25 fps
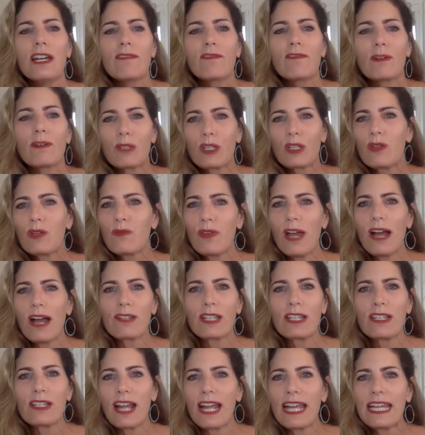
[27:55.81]
from
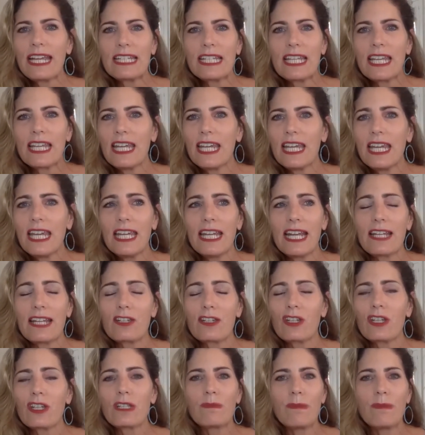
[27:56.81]
2019, and
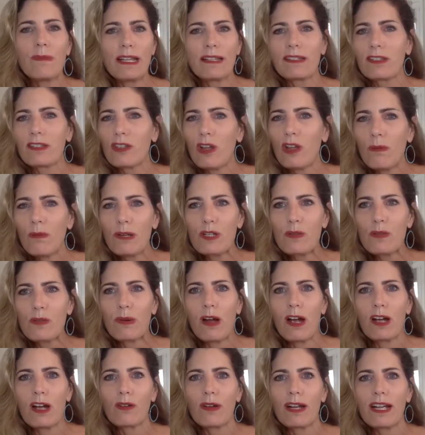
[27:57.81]
she's made so much
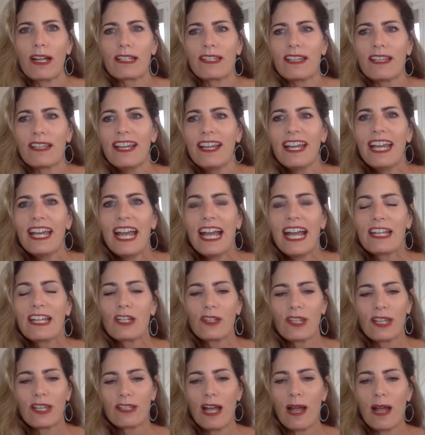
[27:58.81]
progress. And she
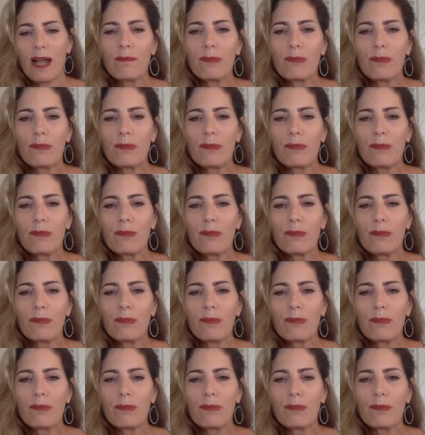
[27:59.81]
says, I